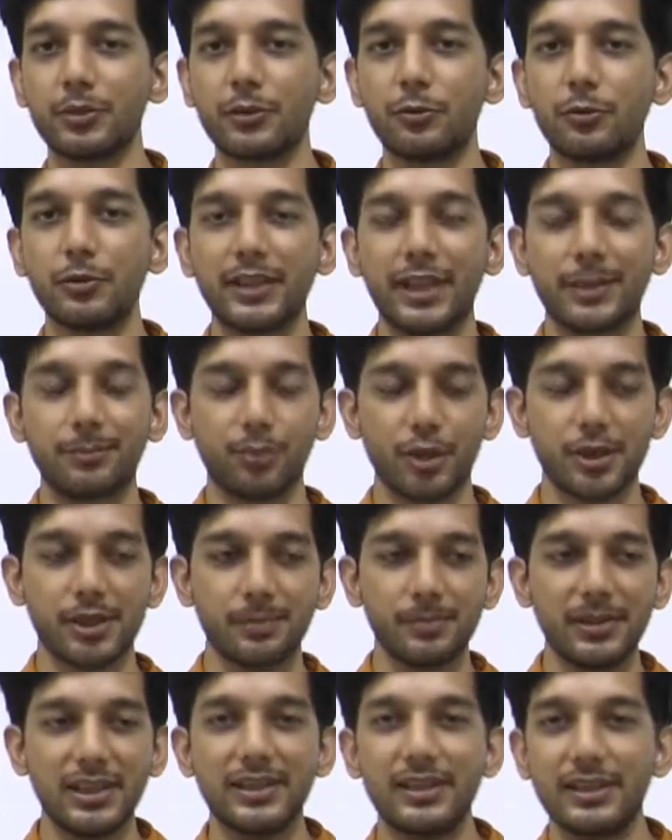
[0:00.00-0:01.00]
to the goal, that
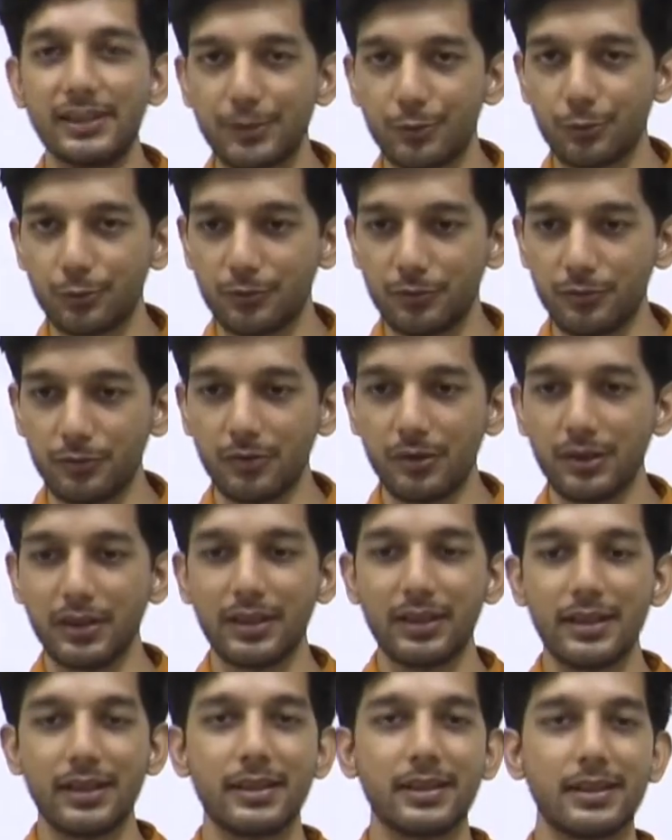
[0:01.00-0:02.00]
possibly lead to
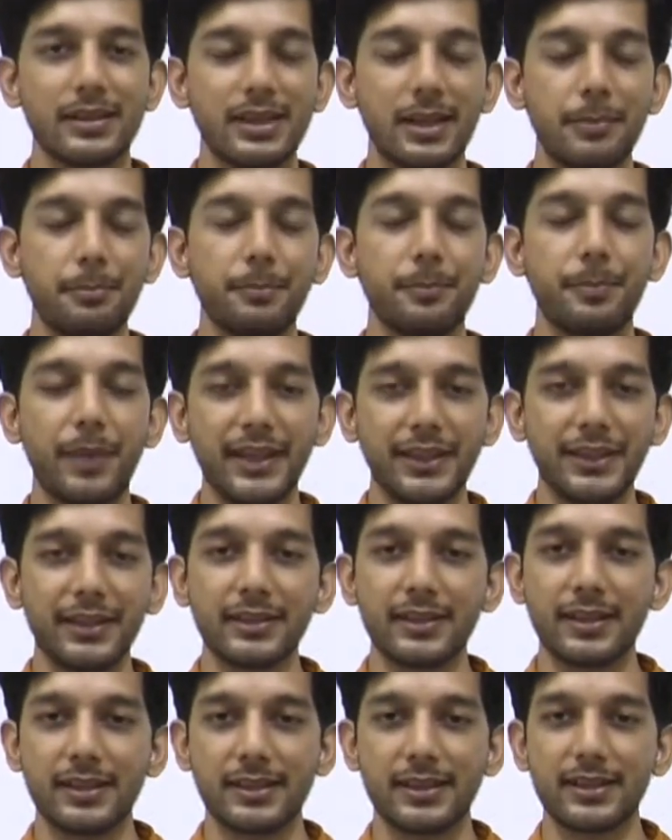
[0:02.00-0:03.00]
some
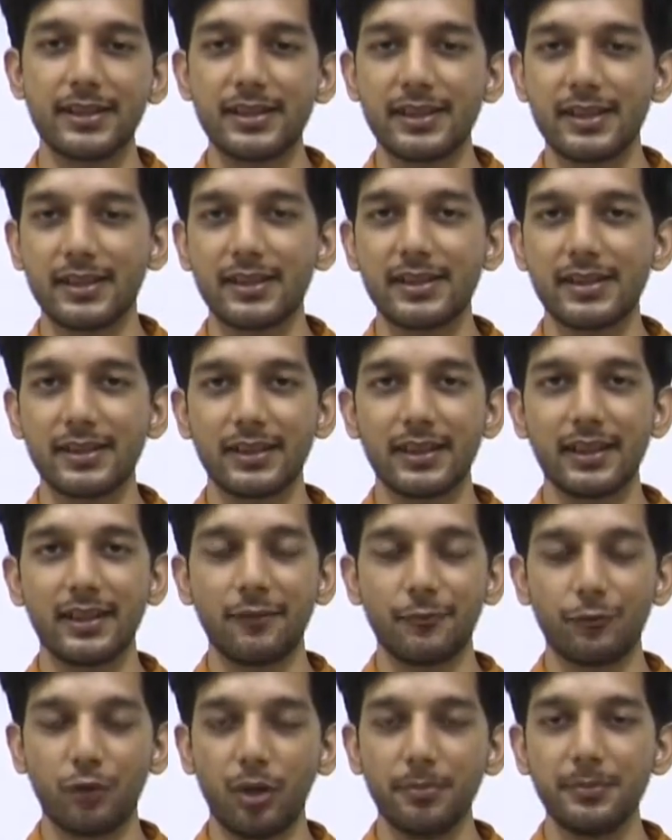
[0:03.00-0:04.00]
better distances
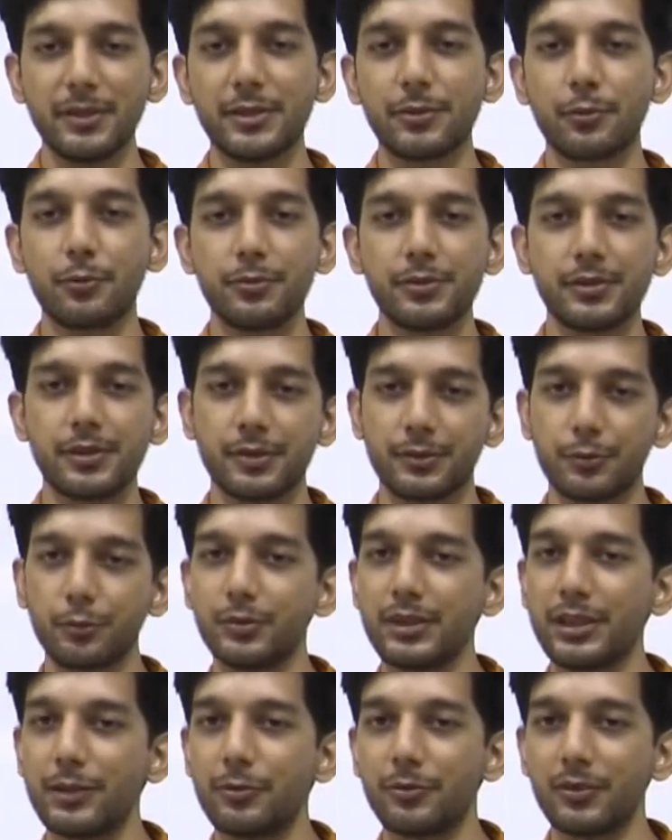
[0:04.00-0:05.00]
from the source
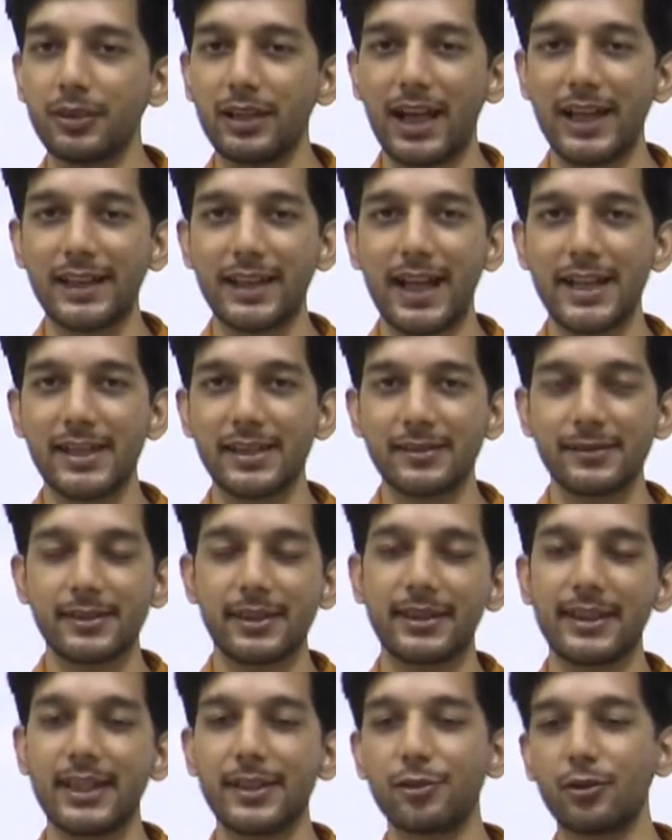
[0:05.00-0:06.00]
to the goal, and as
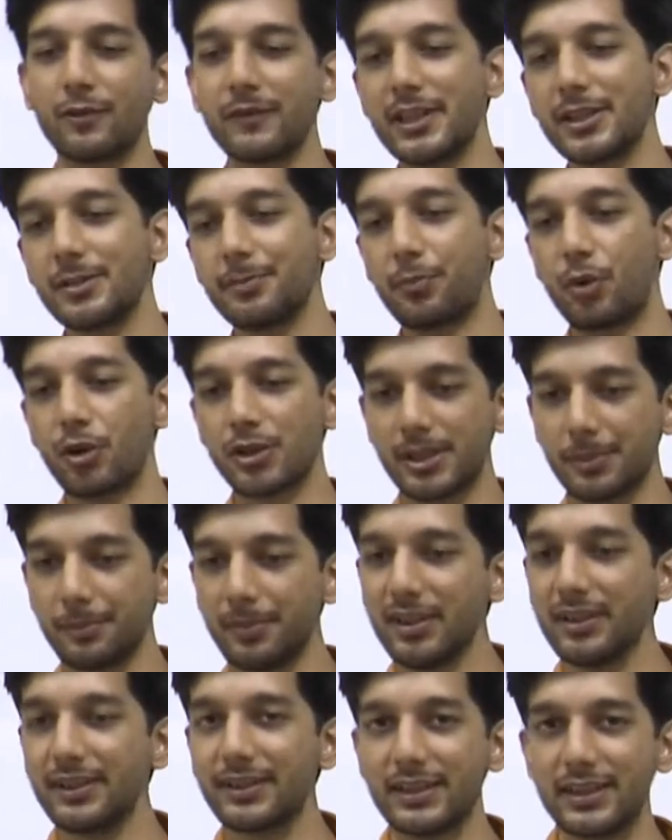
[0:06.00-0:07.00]
such there is always a
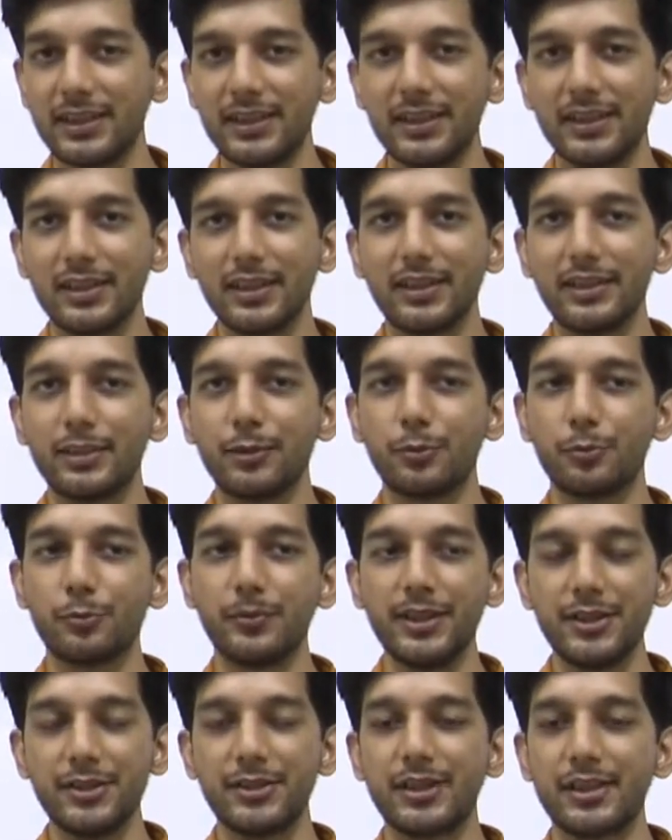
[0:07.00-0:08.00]
possibility to
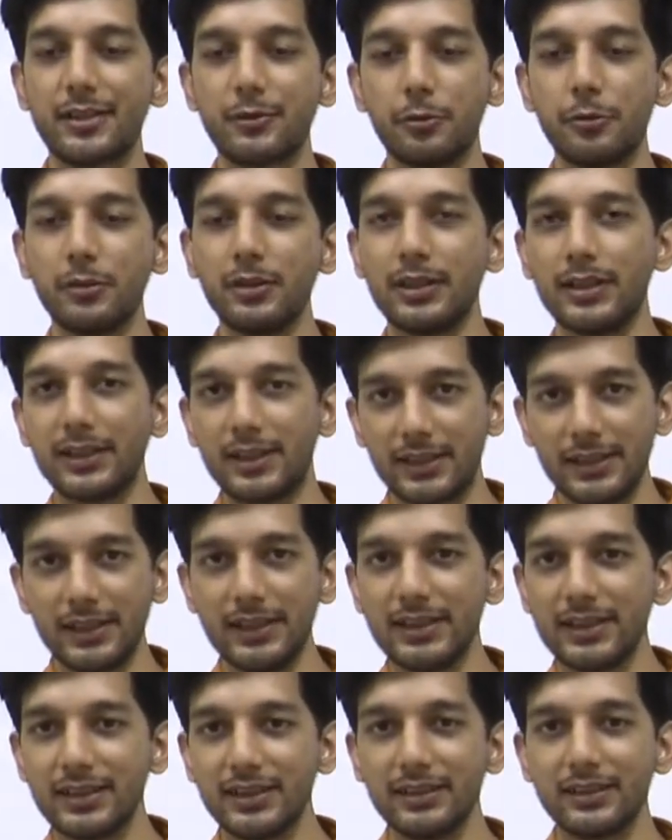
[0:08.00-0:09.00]
reach the goal
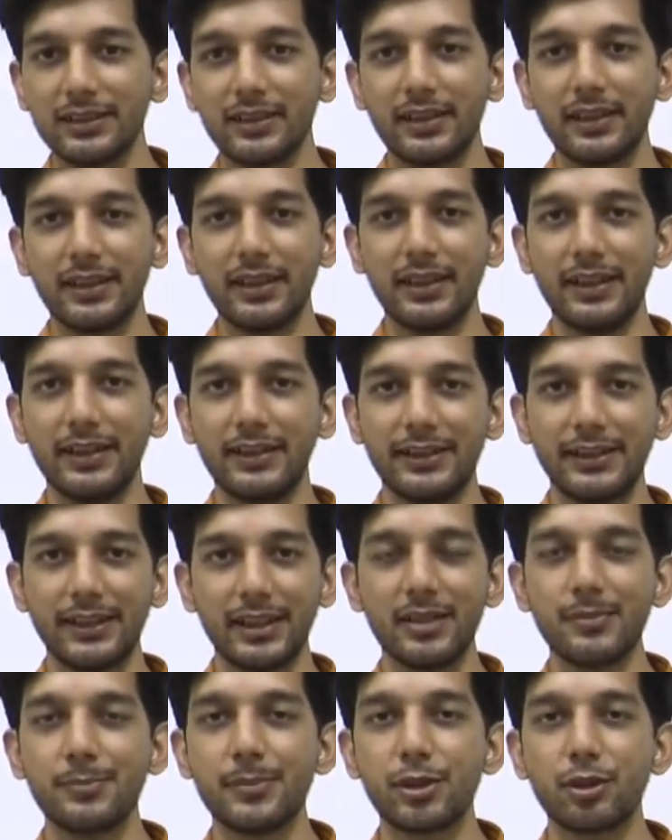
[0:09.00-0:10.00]
earlier in
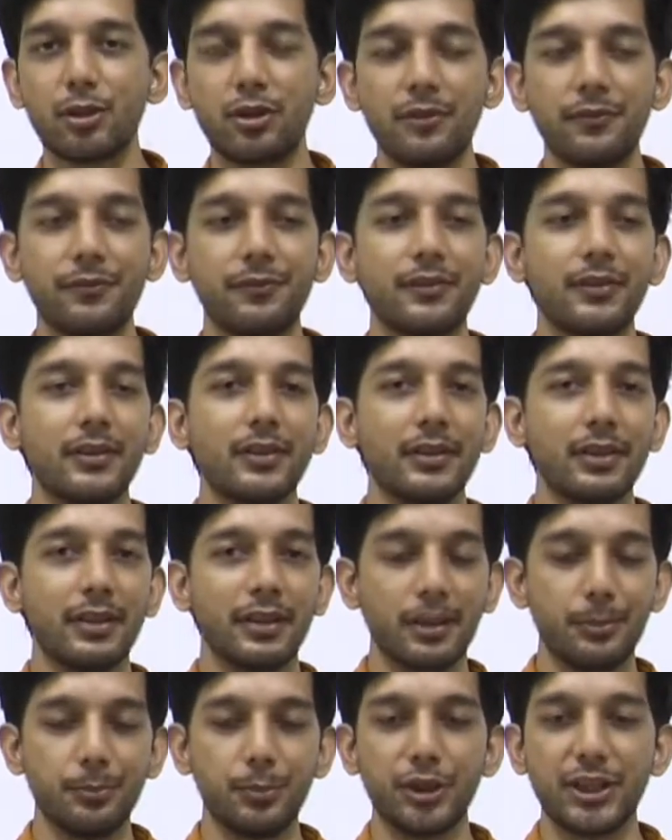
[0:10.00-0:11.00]
terms of
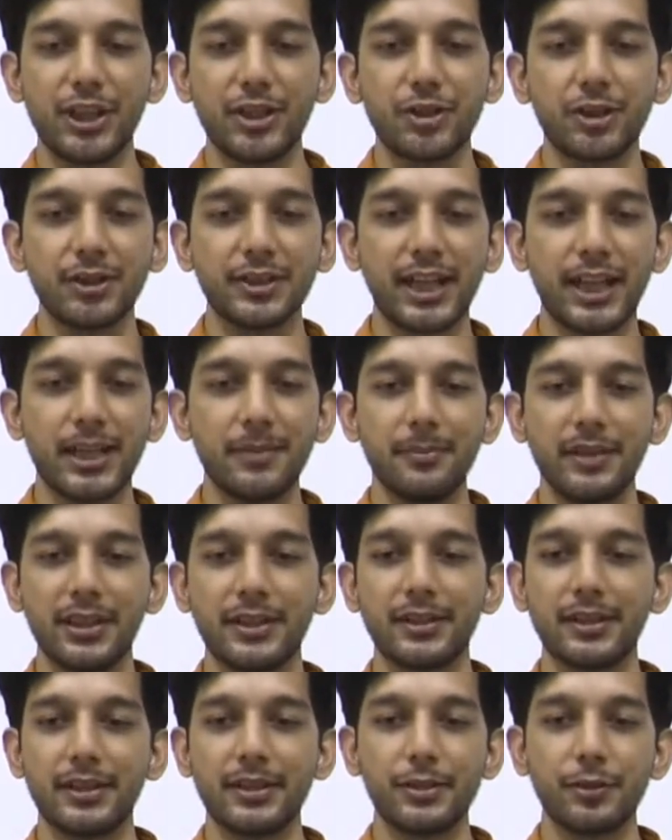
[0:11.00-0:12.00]
computation time,
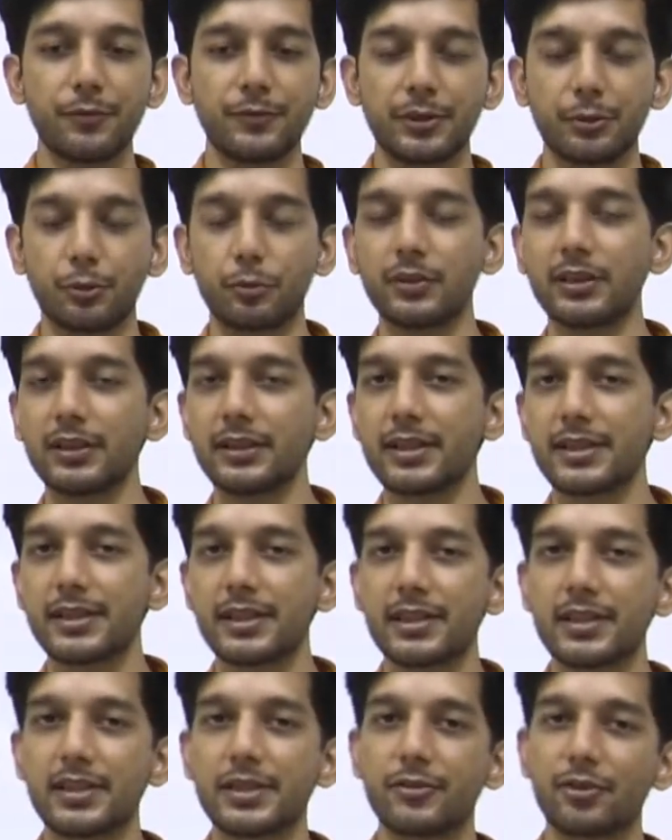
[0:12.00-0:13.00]
in terms of the total
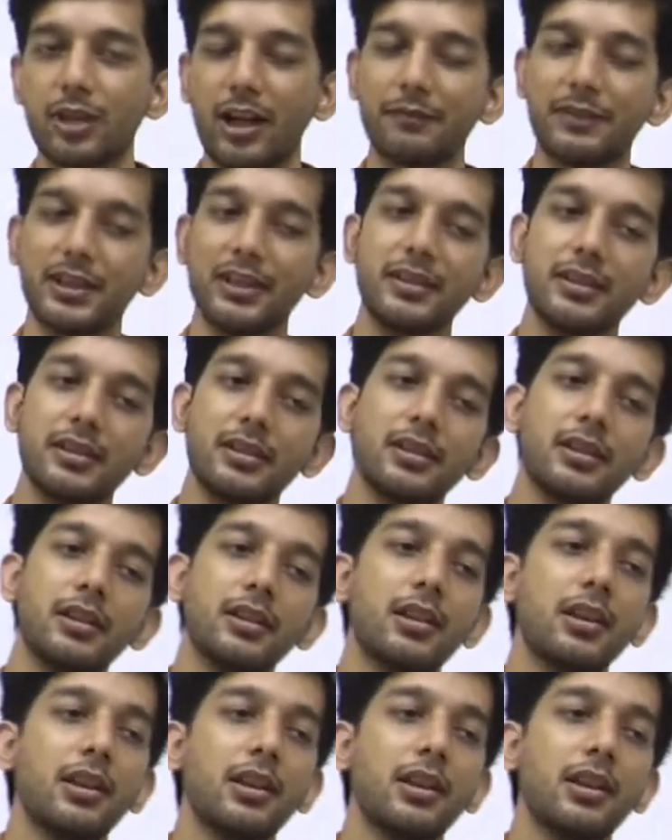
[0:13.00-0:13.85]
distance traveled.